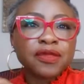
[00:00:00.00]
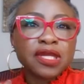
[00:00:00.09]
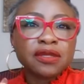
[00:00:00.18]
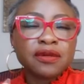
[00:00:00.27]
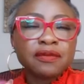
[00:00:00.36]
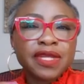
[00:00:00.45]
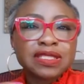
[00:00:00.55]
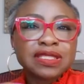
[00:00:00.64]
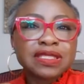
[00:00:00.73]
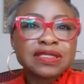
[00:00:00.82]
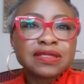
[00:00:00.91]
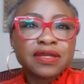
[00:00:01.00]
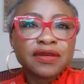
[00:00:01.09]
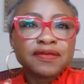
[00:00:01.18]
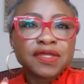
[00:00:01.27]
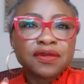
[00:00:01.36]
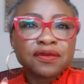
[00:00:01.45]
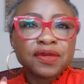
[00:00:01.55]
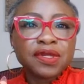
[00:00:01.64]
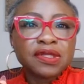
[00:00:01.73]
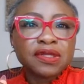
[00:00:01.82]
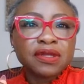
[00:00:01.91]
annulment instead of
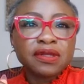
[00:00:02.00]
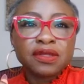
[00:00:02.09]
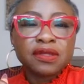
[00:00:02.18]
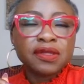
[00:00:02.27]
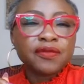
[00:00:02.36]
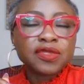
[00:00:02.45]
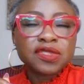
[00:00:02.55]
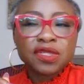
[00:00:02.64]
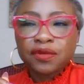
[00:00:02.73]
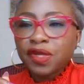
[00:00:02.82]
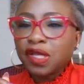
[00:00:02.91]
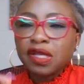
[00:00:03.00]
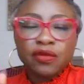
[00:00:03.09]
divorce decree?